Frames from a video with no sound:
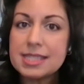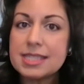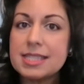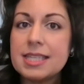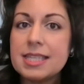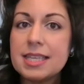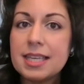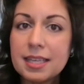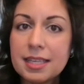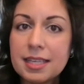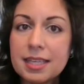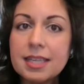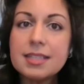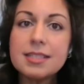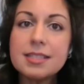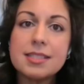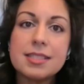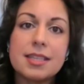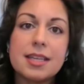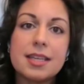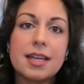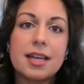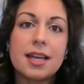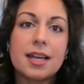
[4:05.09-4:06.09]
seeing
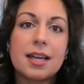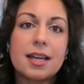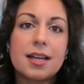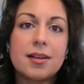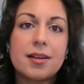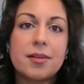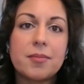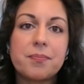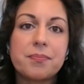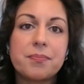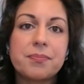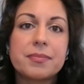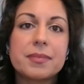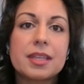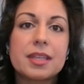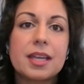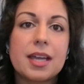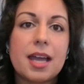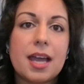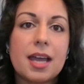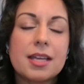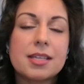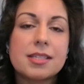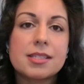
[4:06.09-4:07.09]
it
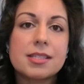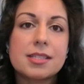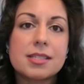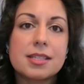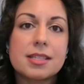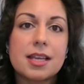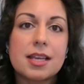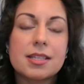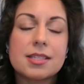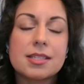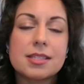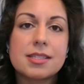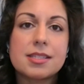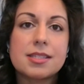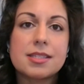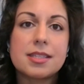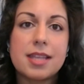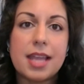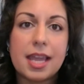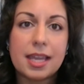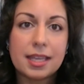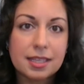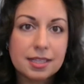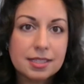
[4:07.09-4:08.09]
as
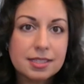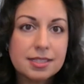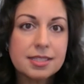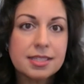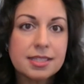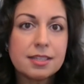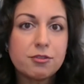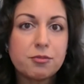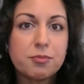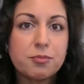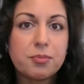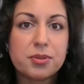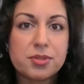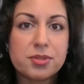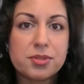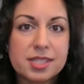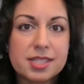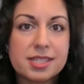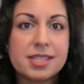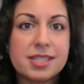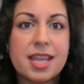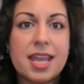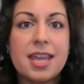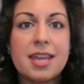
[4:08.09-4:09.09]
negative per
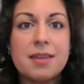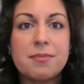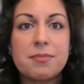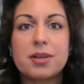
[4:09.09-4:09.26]
se,